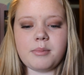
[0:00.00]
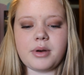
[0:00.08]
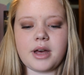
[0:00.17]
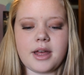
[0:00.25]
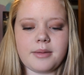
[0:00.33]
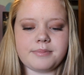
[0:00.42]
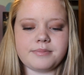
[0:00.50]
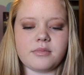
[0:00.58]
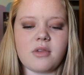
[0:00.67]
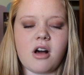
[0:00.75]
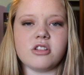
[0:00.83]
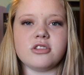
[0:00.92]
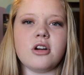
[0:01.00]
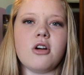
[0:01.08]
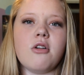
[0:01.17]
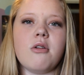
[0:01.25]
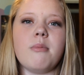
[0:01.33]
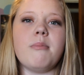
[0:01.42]
But
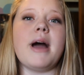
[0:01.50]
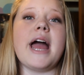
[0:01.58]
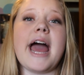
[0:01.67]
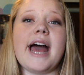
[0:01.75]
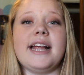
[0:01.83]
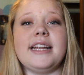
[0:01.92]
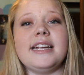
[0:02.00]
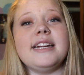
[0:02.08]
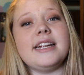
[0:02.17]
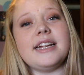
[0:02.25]
also my at